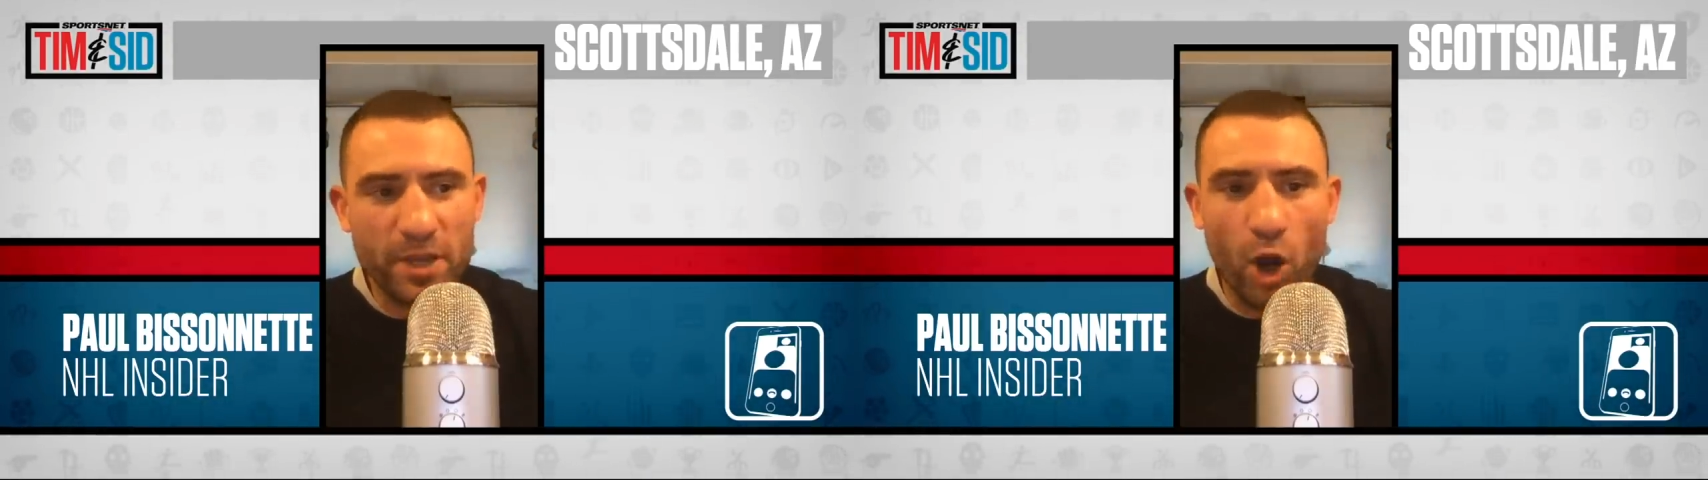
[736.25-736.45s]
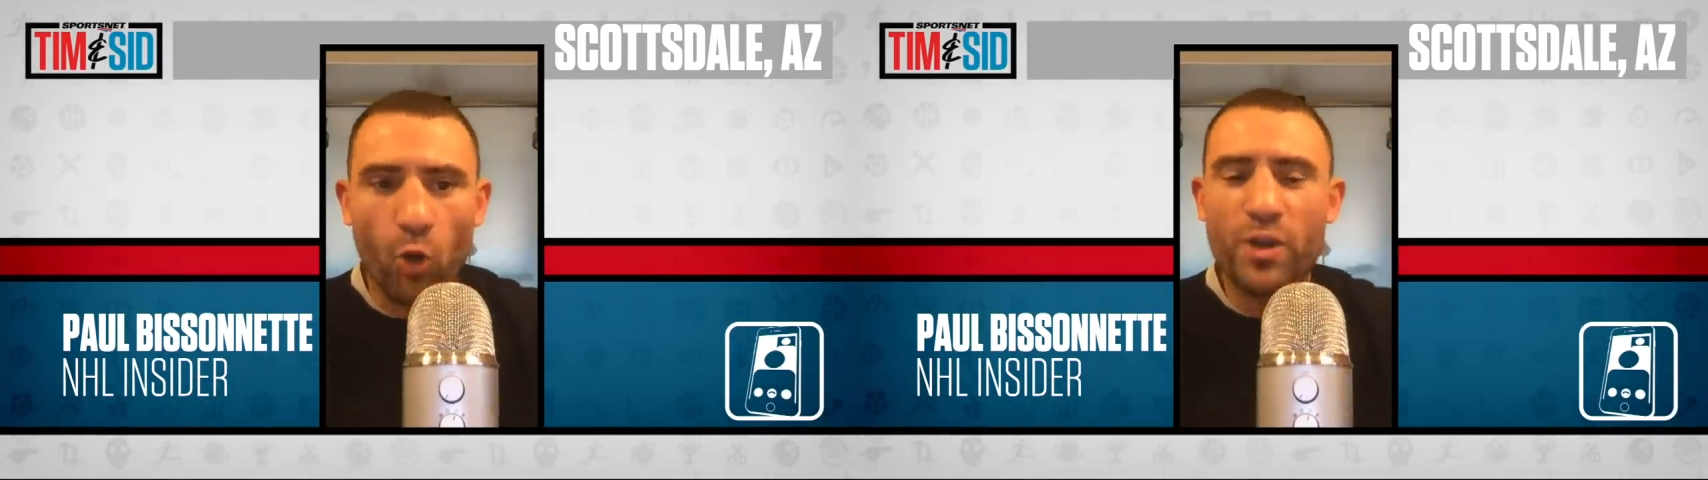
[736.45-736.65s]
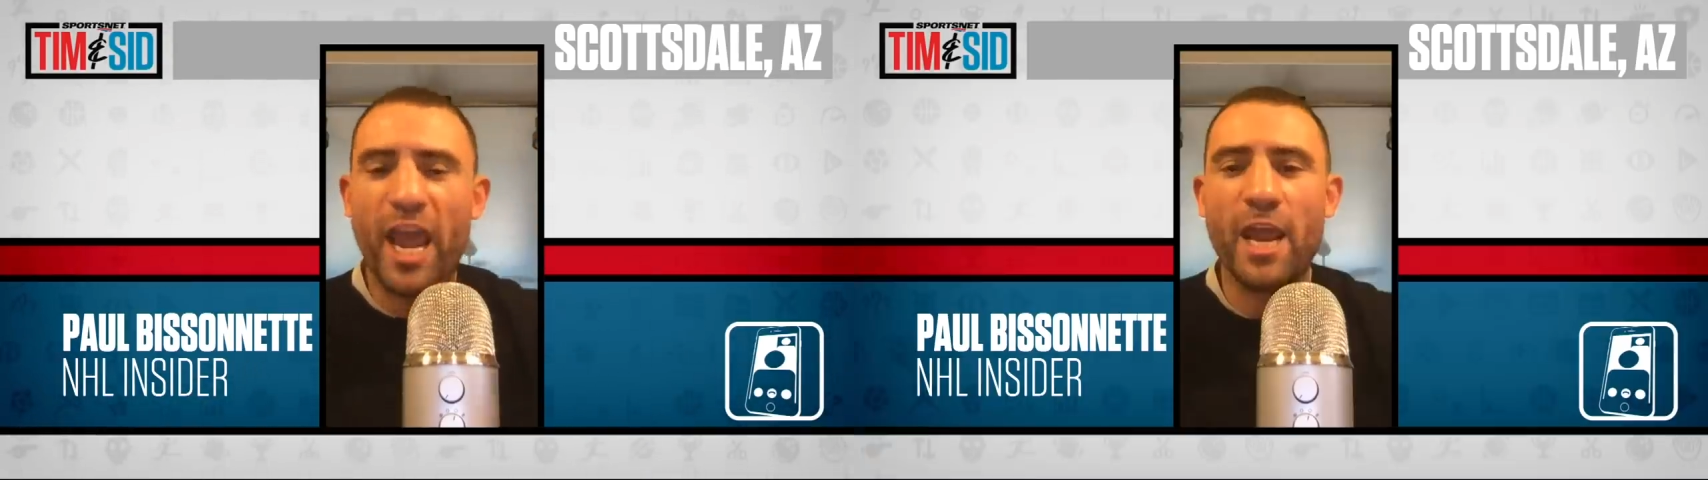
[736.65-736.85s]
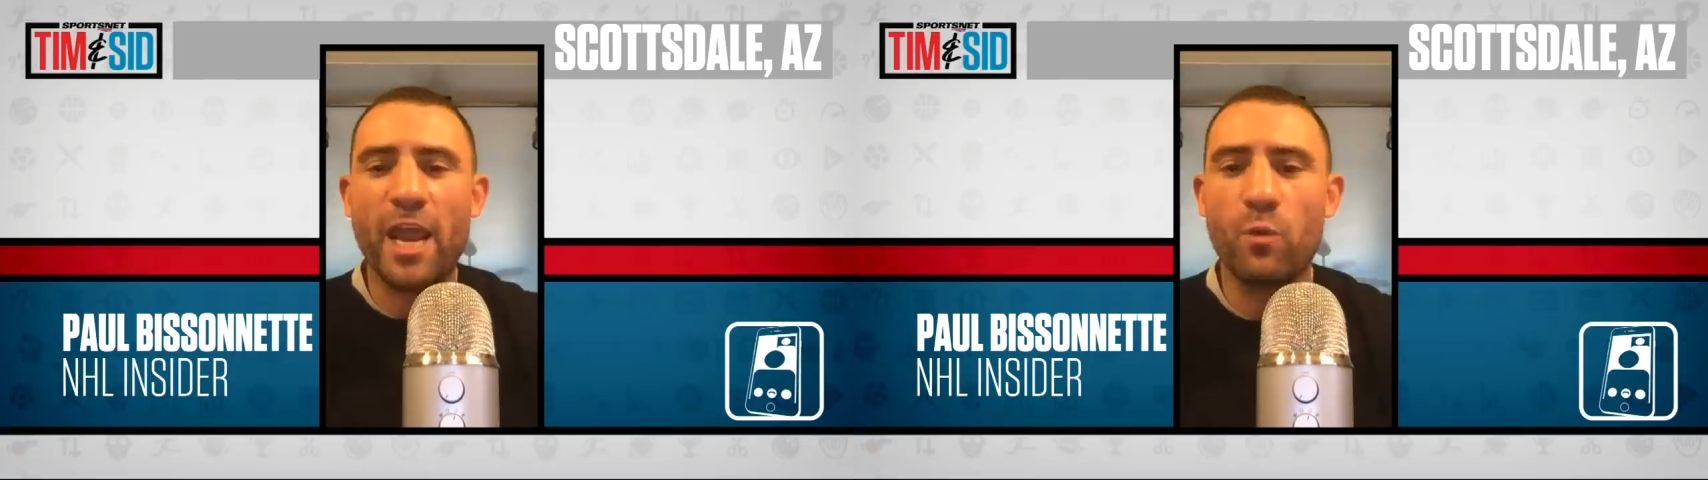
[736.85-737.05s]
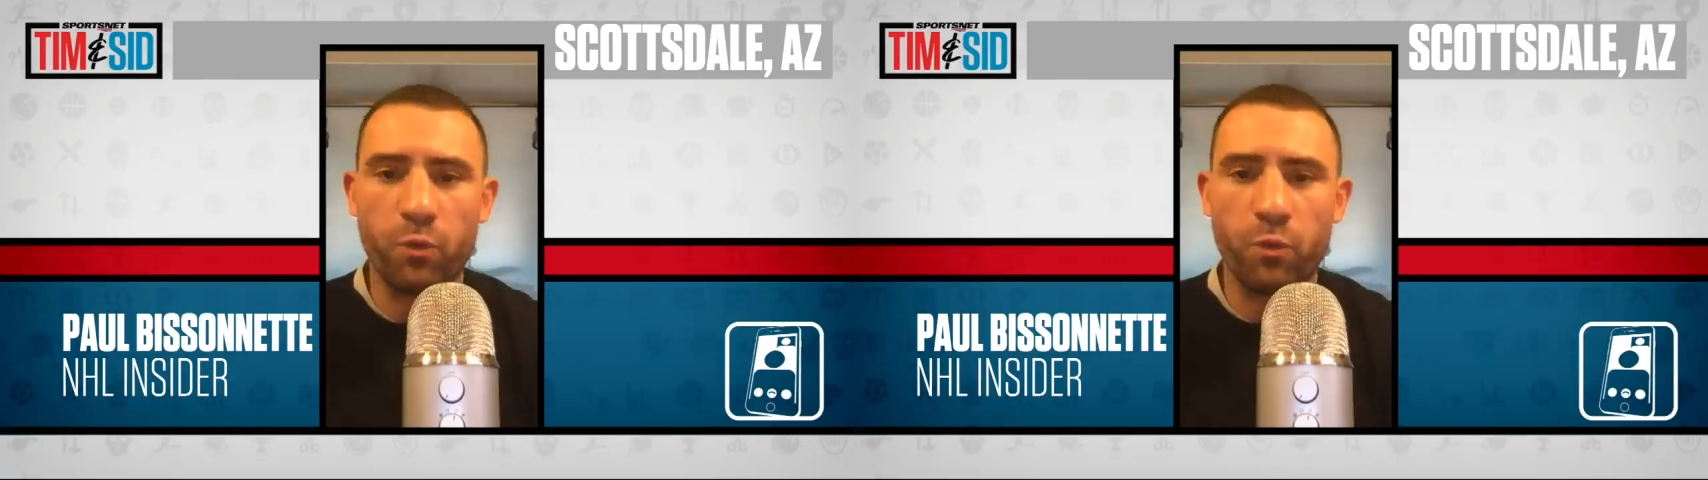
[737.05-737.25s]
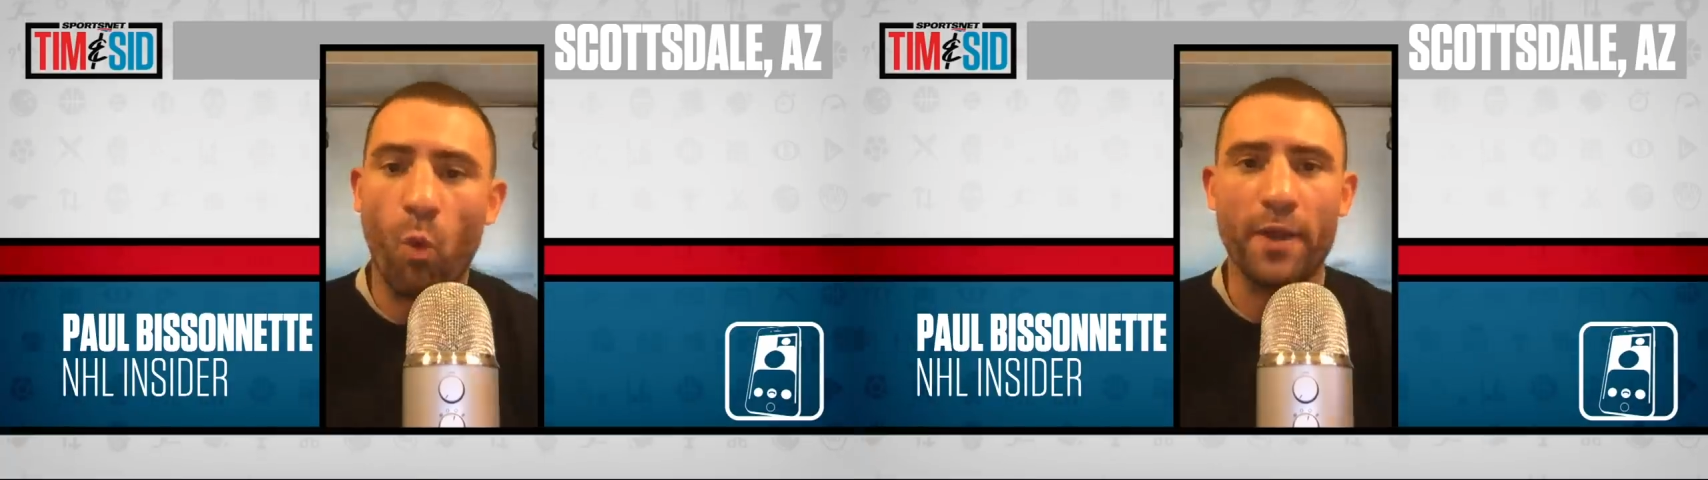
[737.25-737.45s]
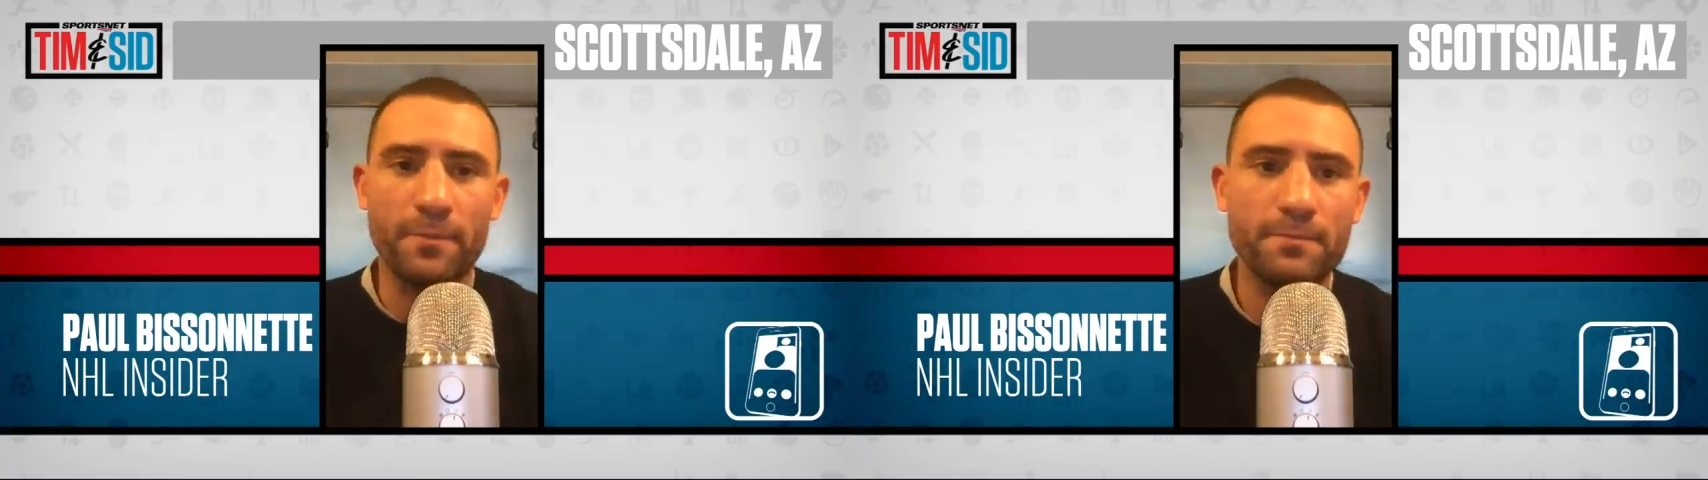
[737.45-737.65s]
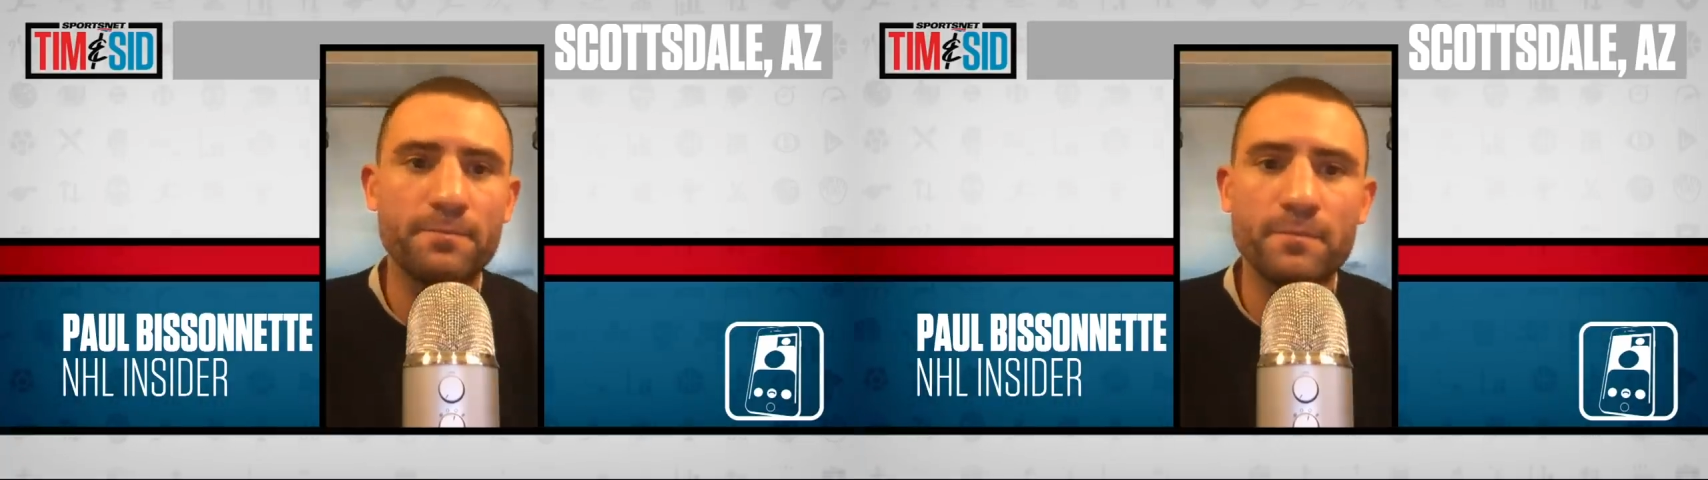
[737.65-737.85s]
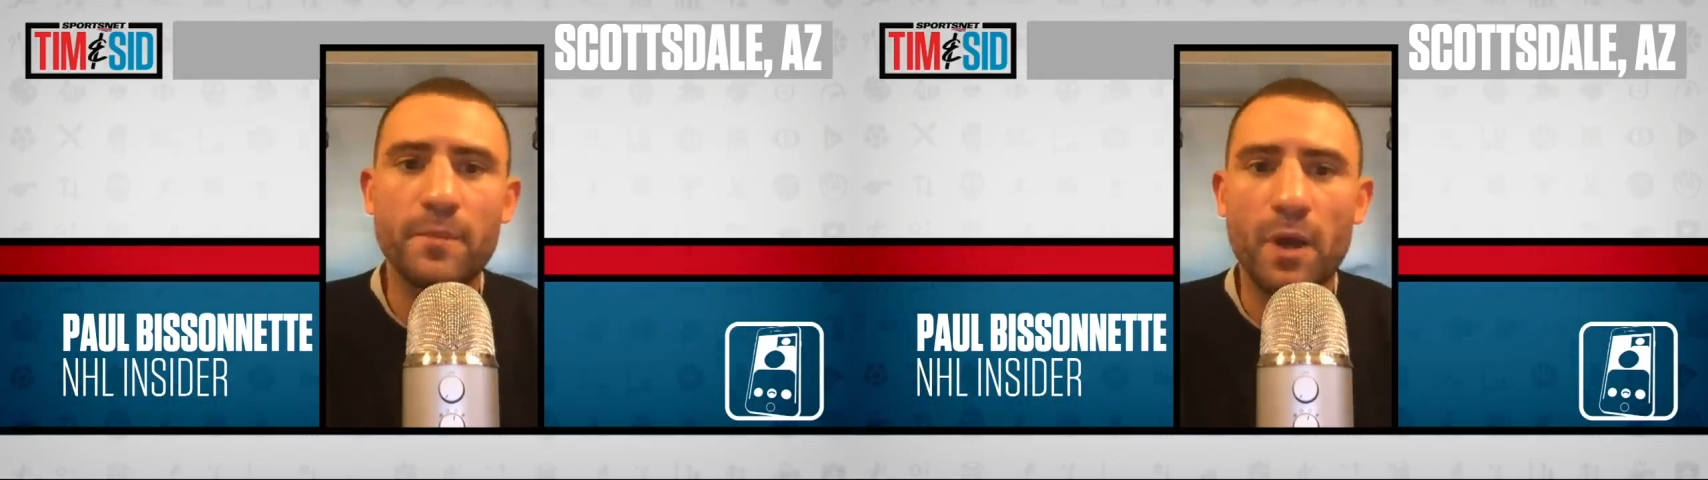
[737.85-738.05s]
okay with 1. Okay.